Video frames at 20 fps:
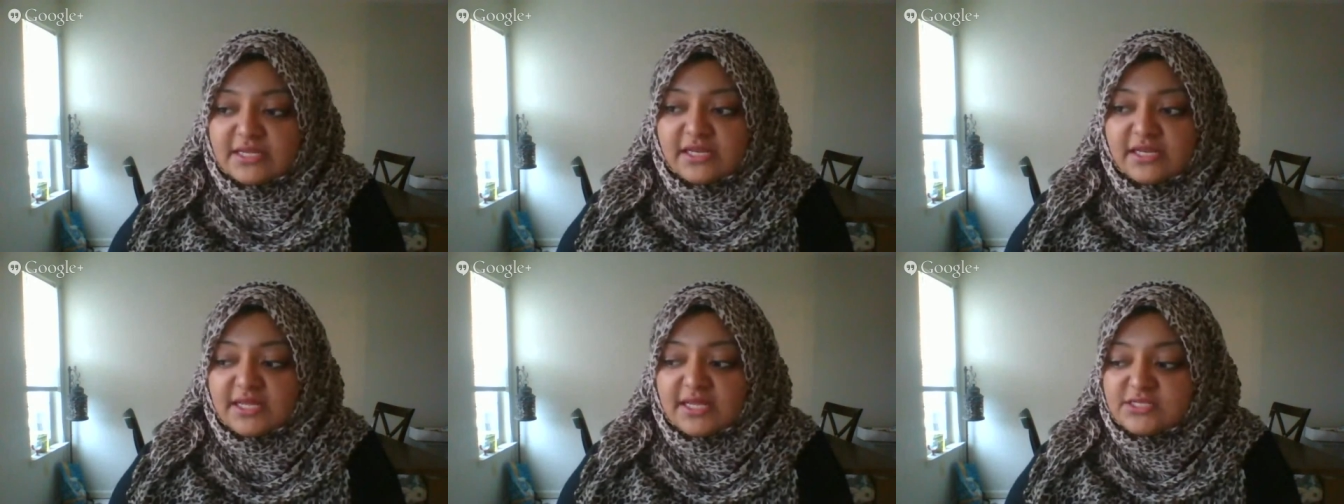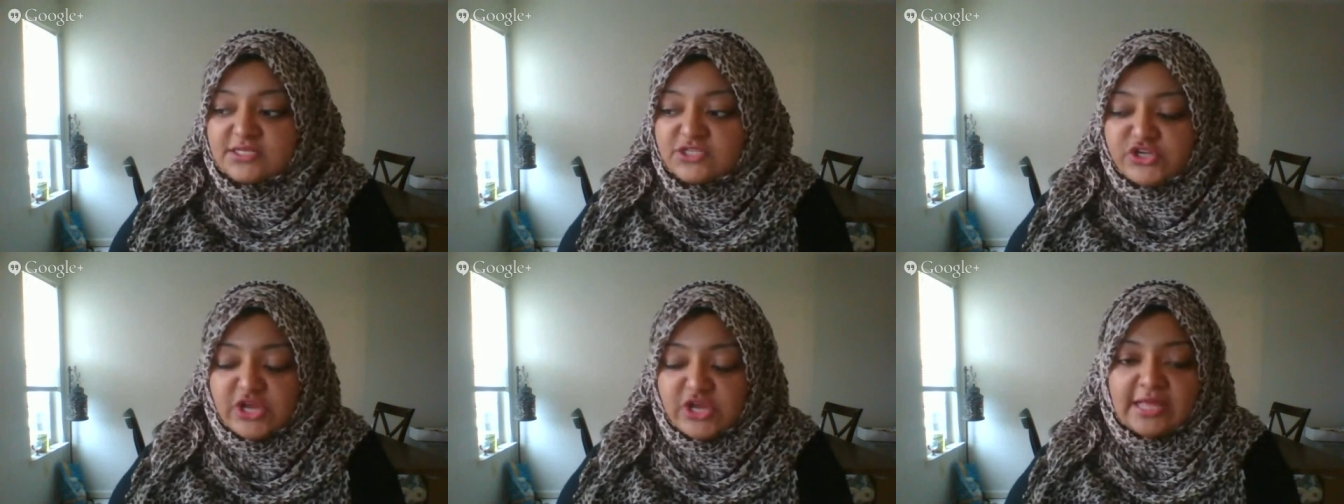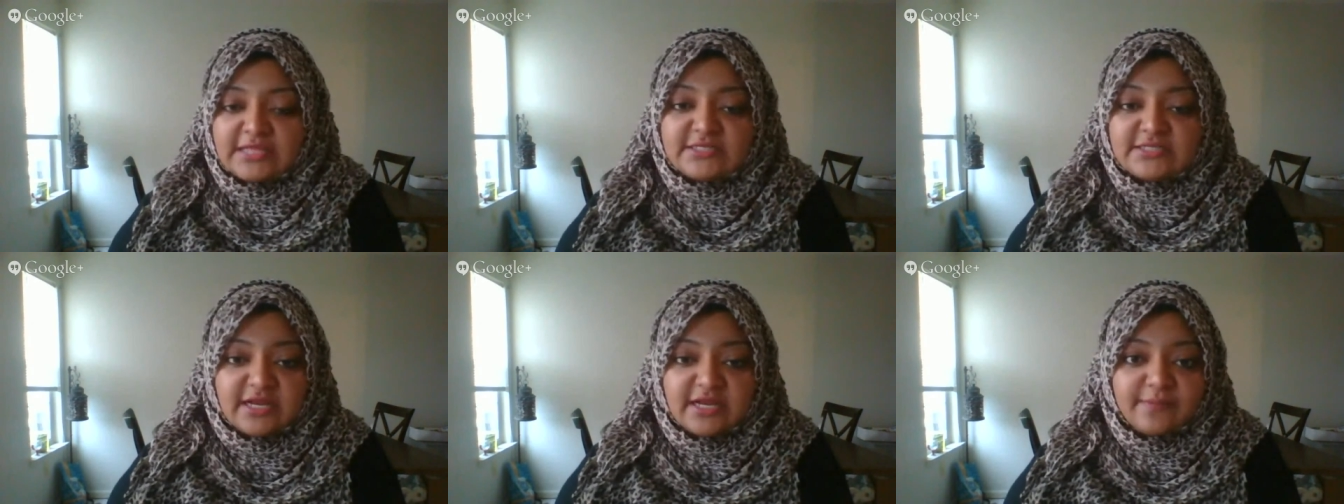and his
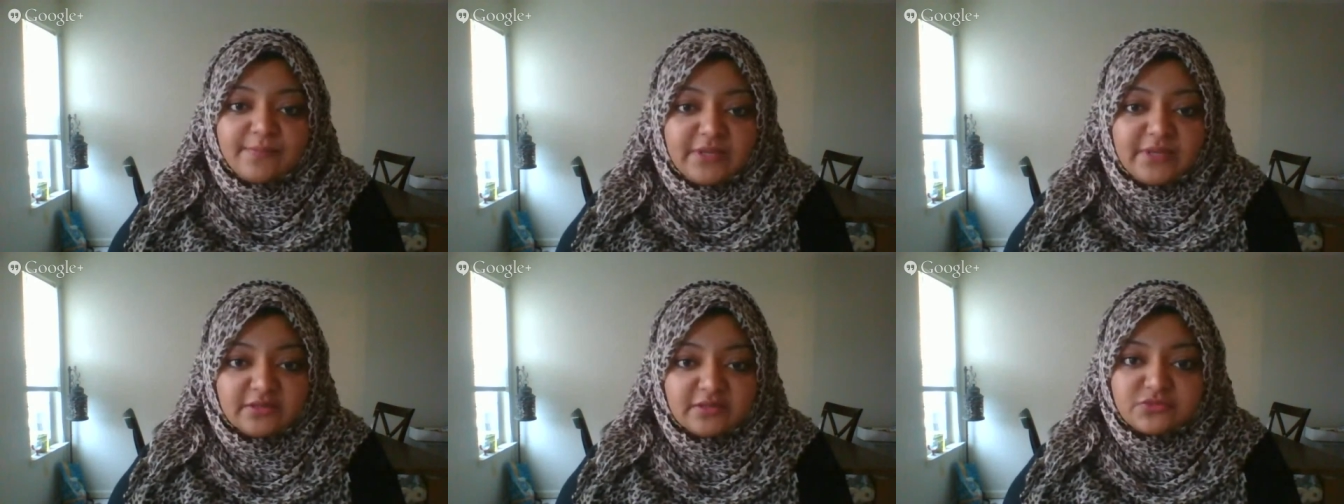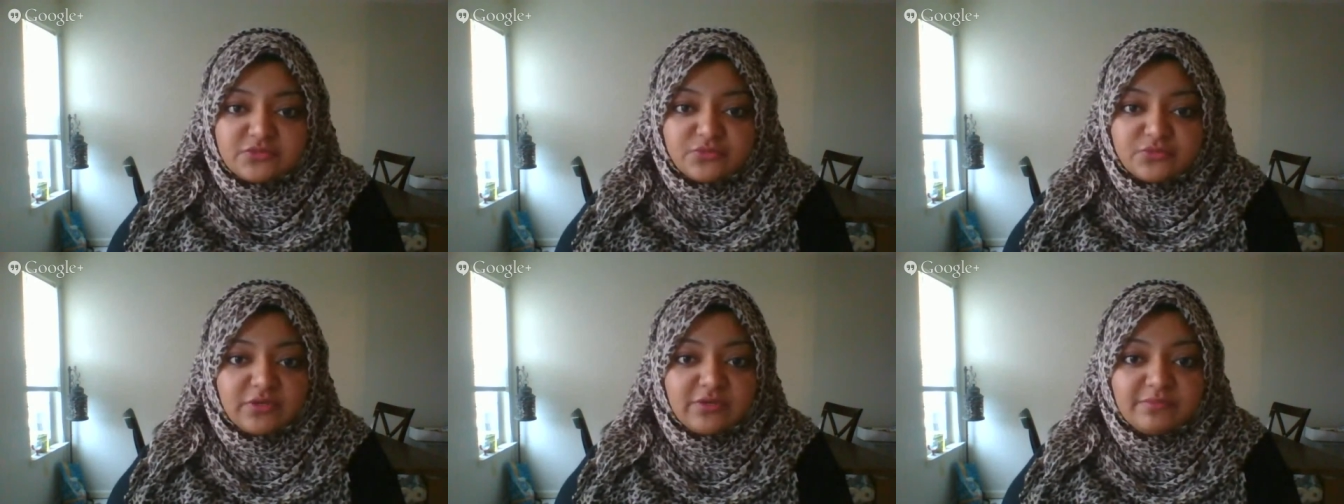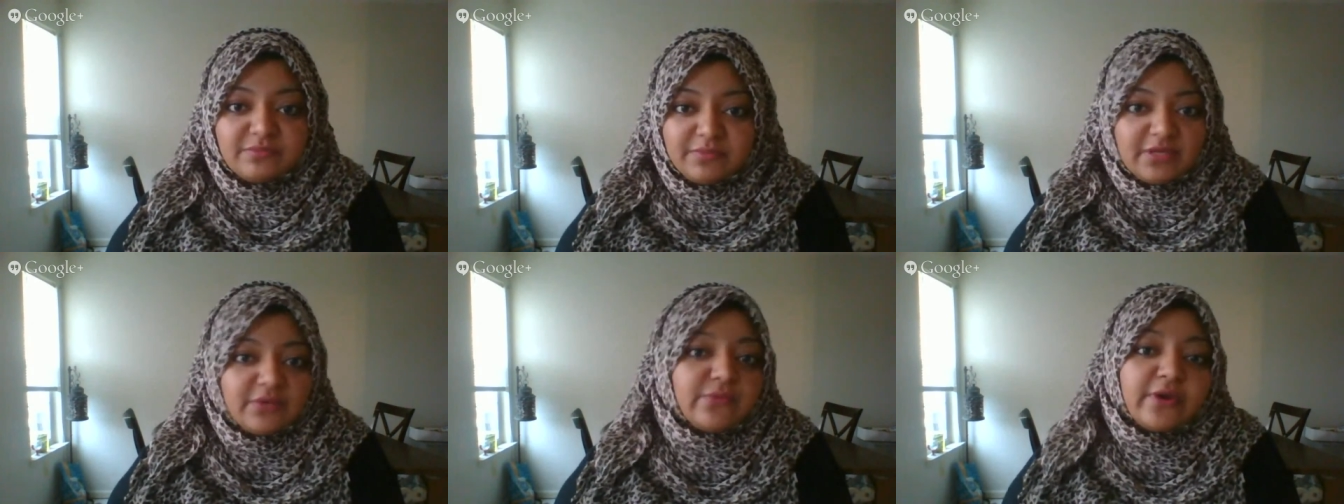chance at appeals
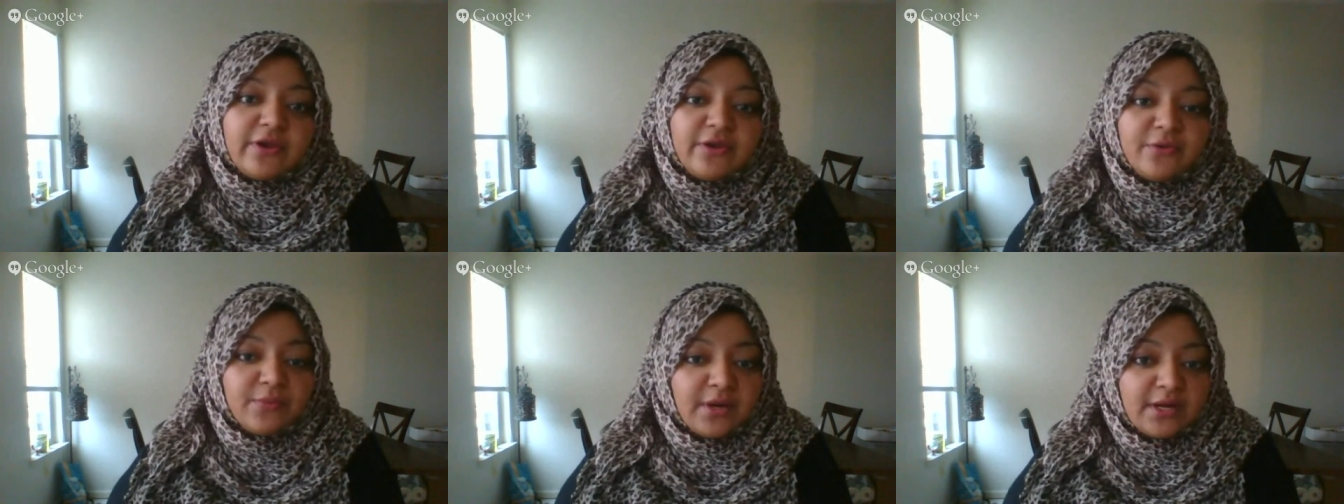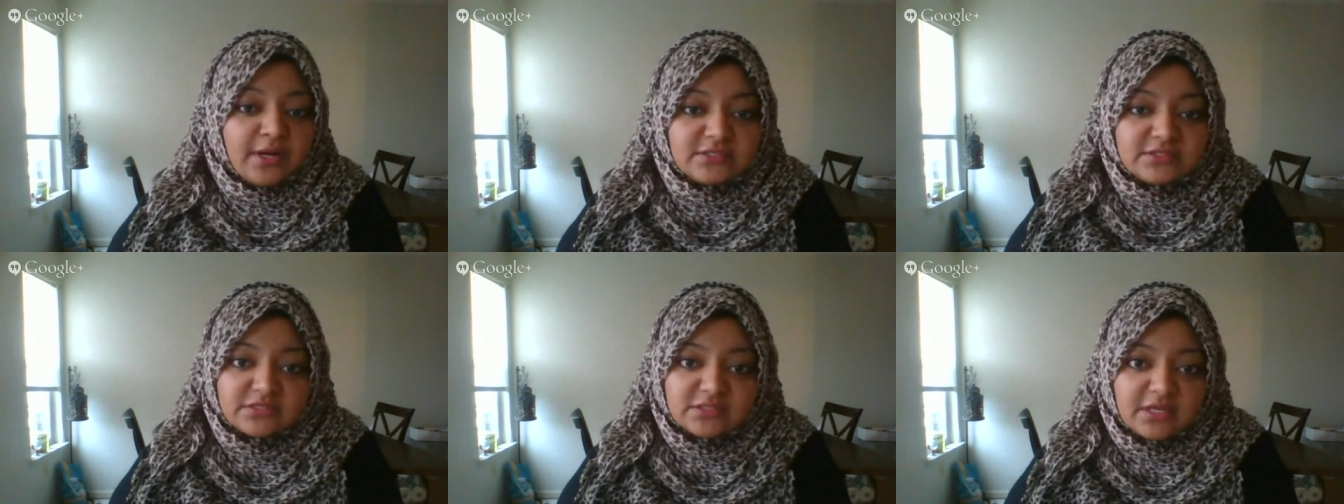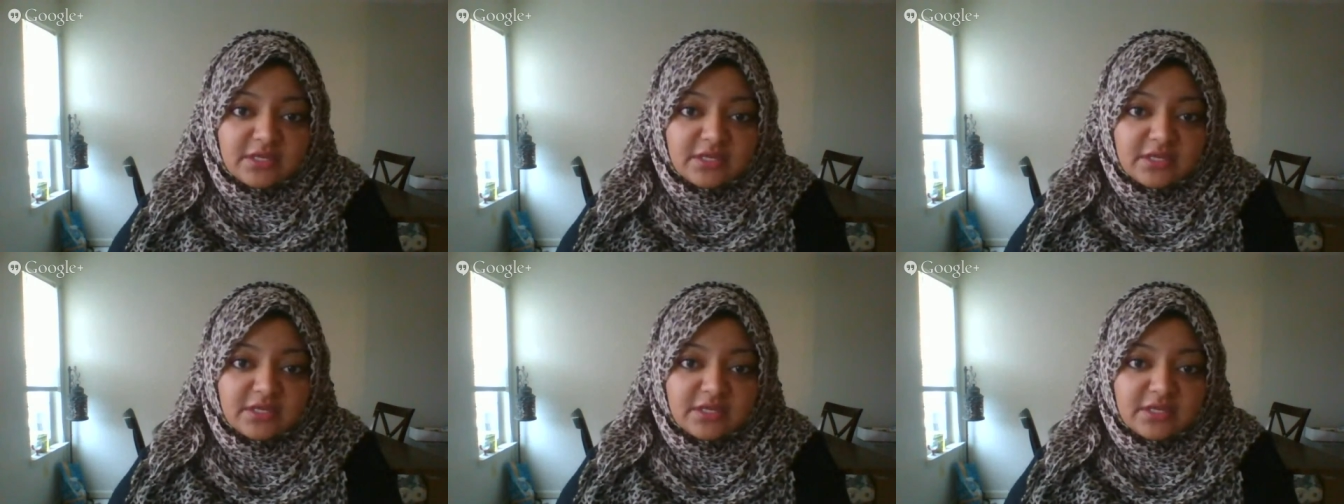wouldn't be where it was